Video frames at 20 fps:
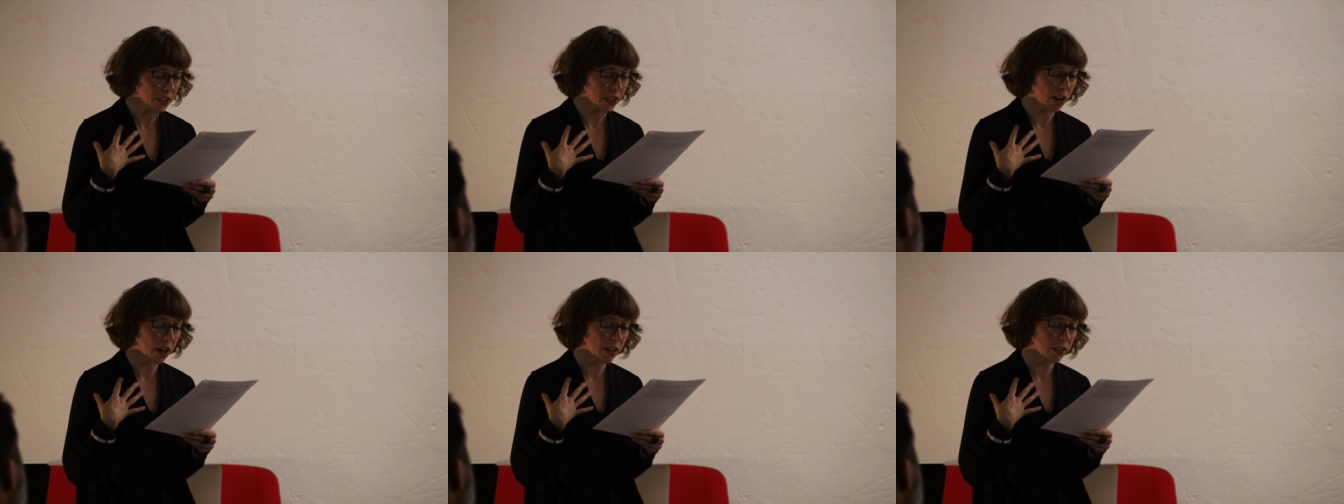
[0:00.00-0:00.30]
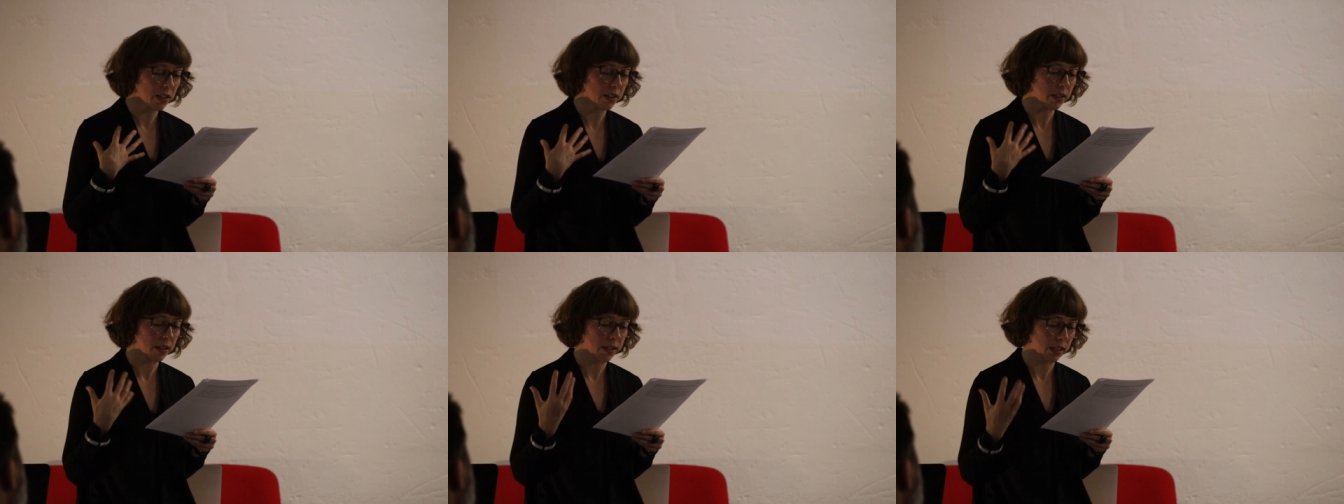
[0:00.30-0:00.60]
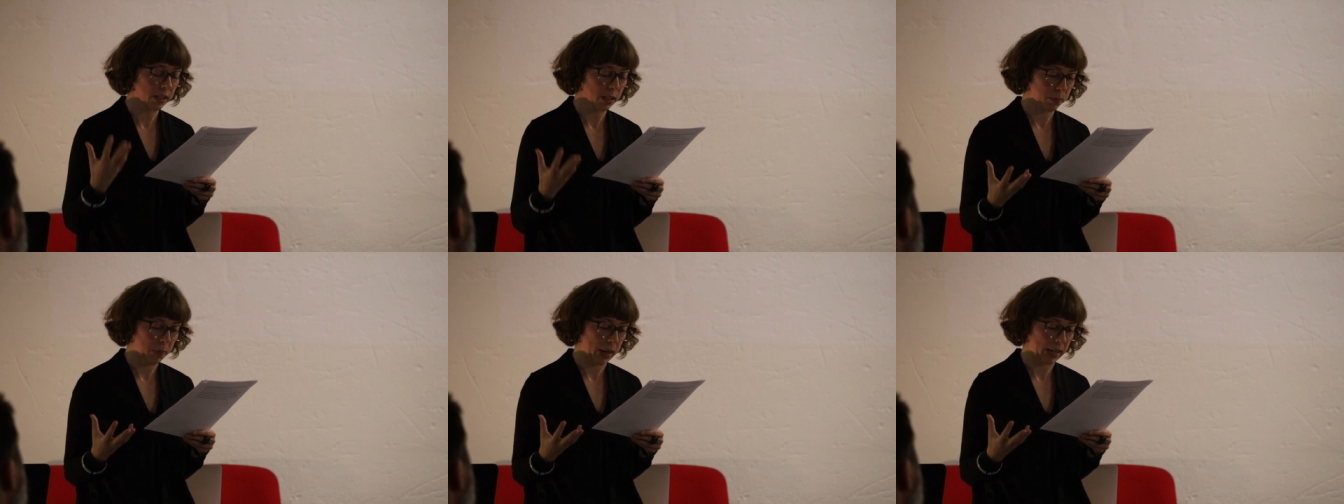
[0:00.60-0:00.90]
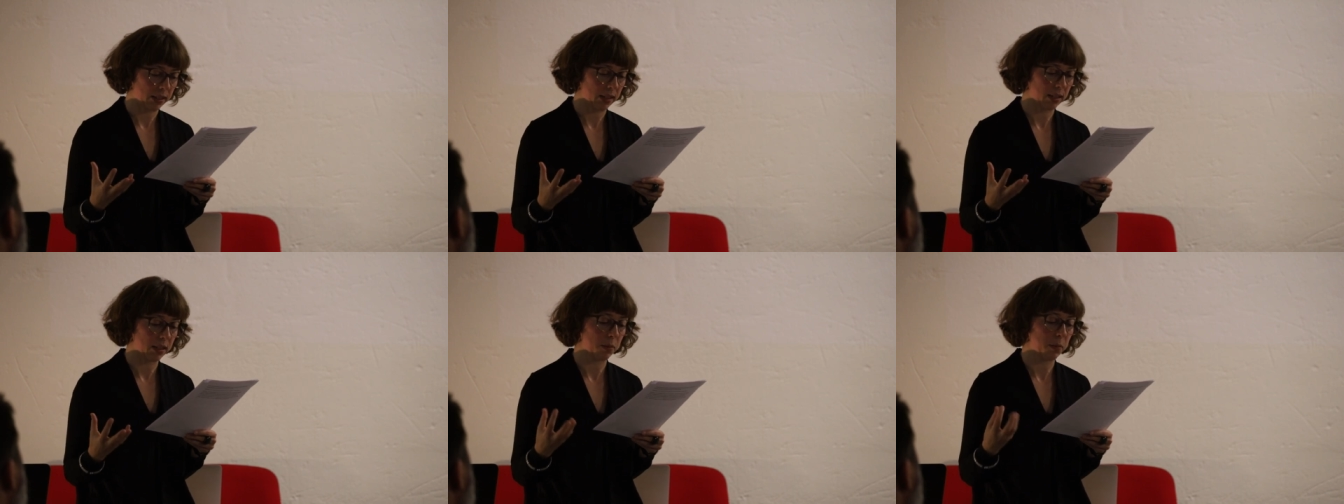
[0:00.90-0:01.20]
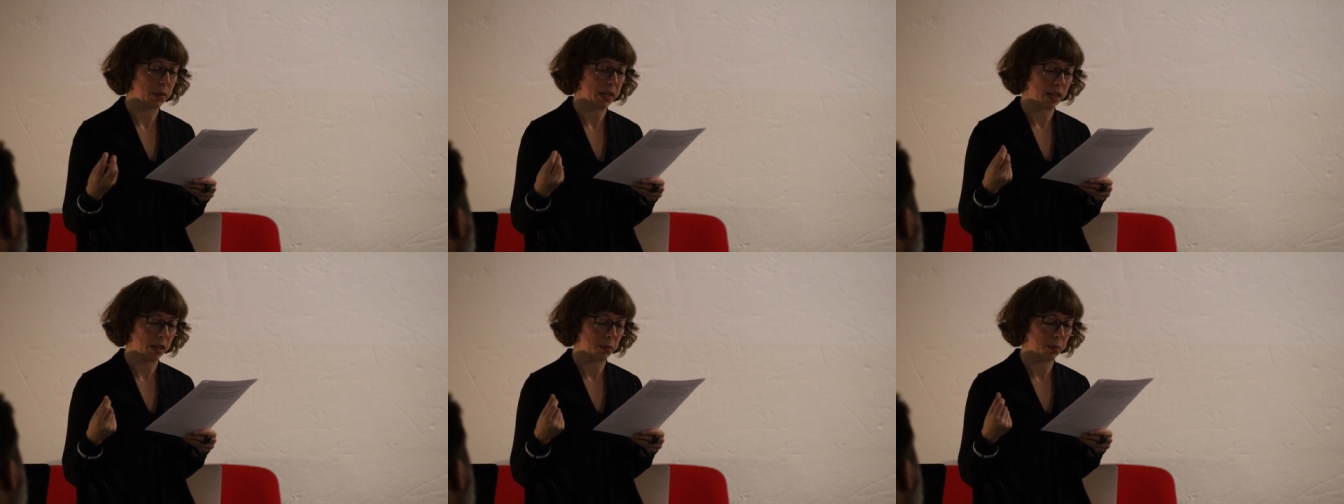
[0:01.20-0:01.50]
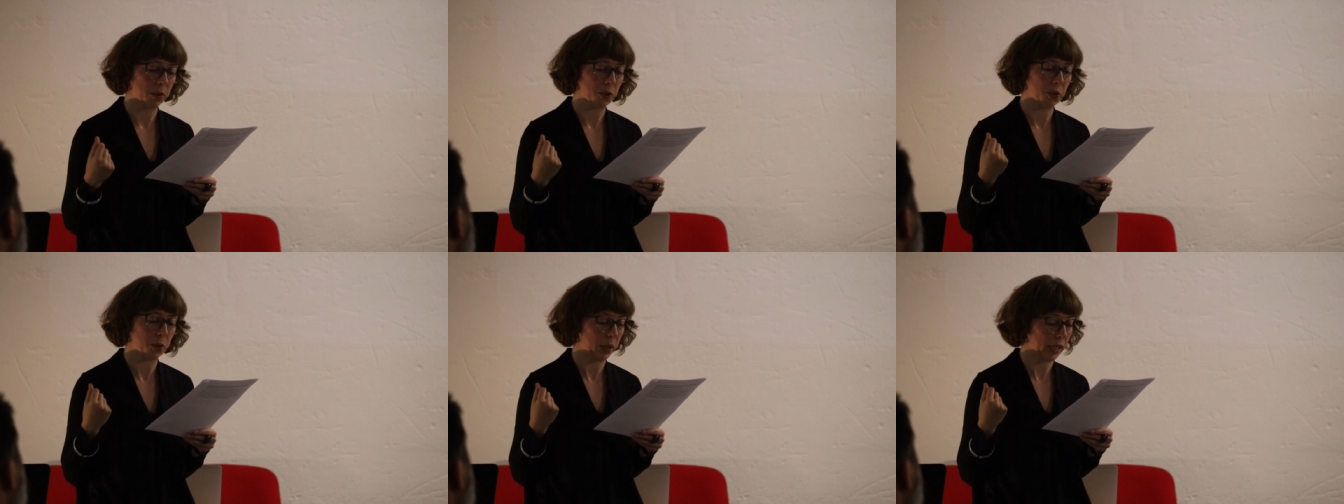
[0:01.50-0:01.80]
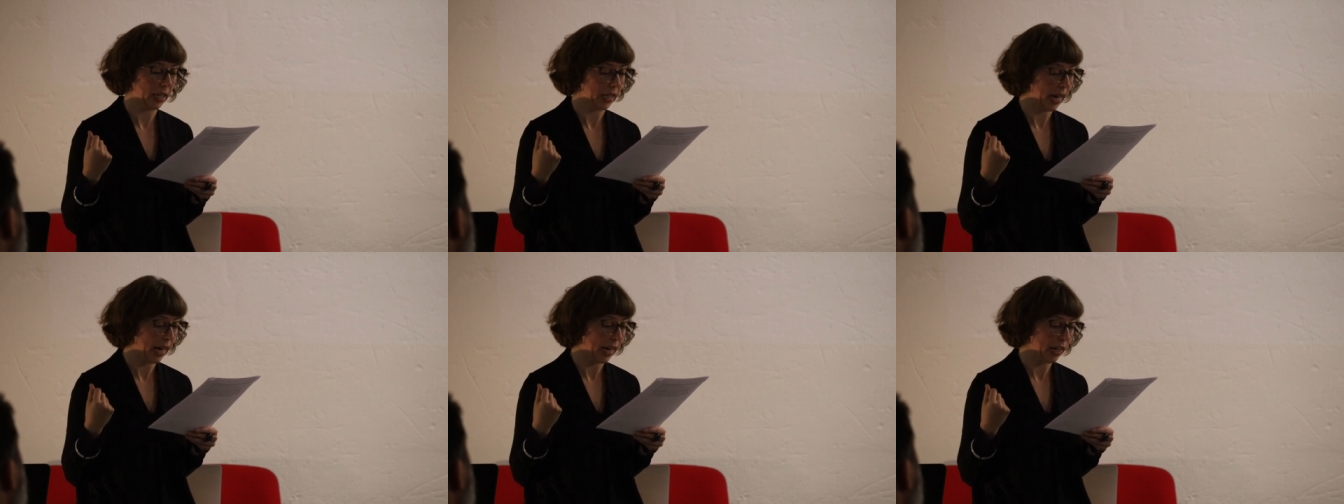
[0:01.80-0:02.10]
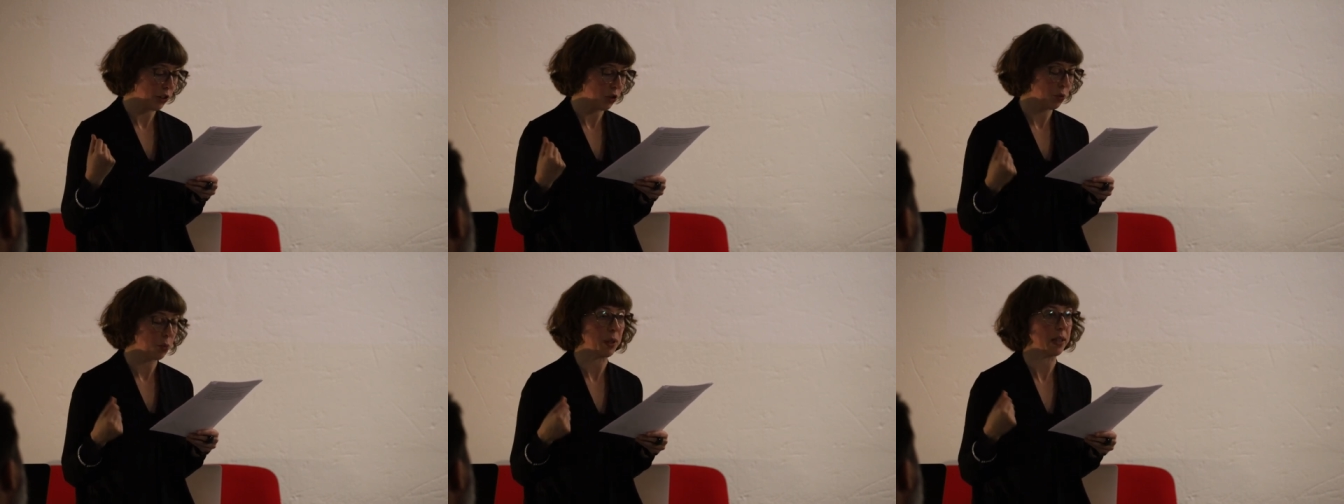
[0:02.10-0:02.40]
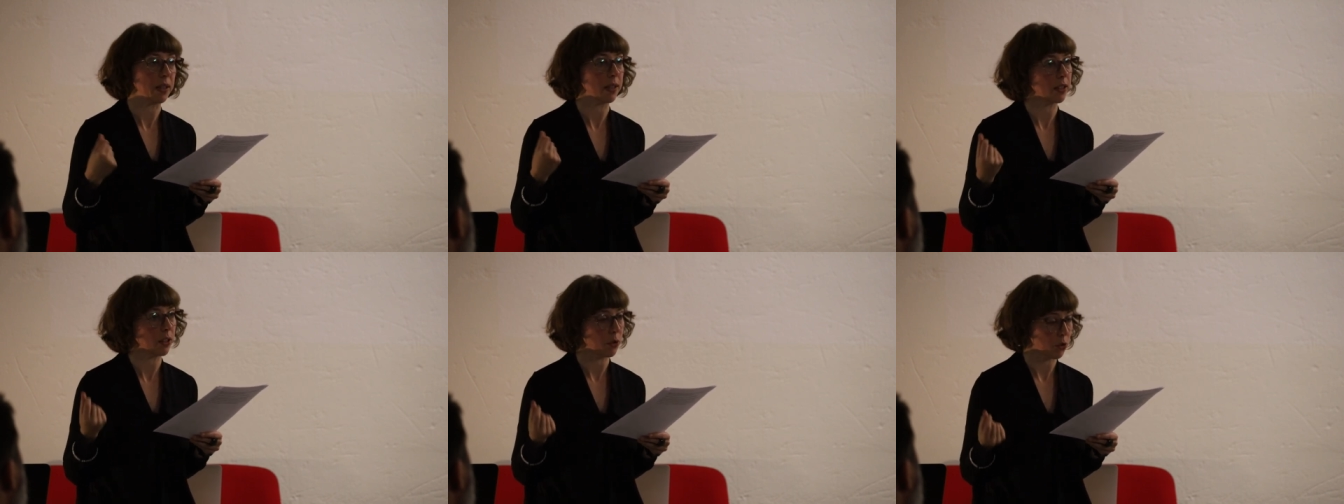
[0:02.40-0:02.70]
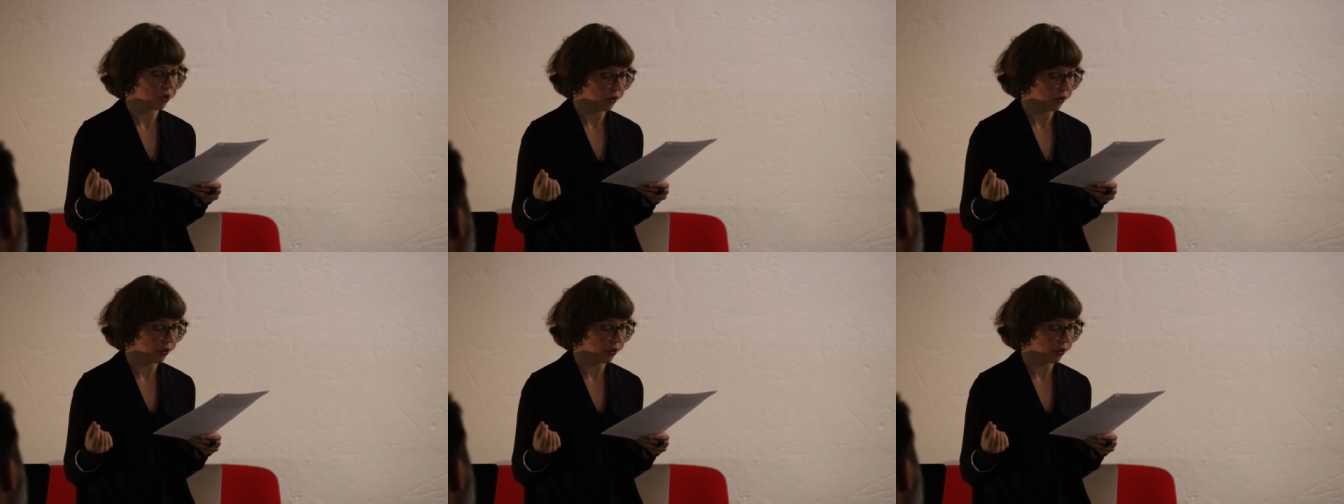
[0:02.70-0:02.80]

The artist is expected to be able to engage with the